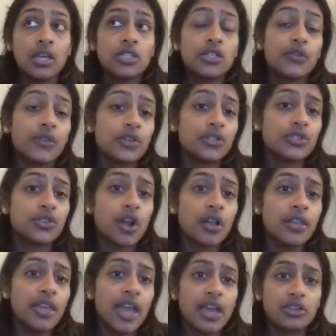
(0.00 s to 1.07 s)
So if you're
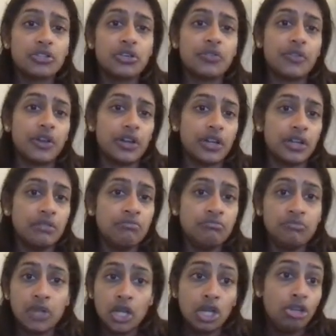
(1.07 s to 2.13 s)
strongly extroverted,
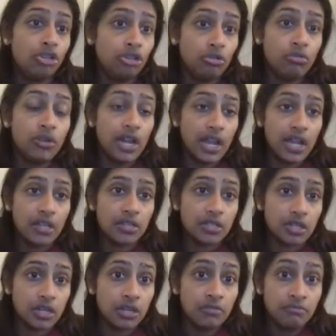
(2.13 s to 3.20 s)
you would
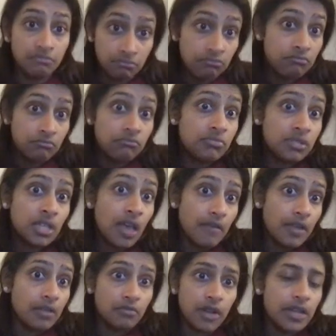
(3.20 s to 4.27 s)
answer
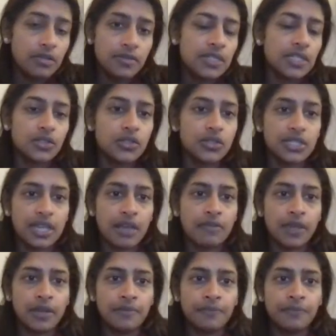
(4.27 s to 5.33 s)
7, right? 6 or
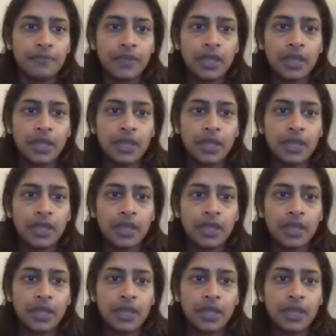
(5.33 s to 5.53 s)
7.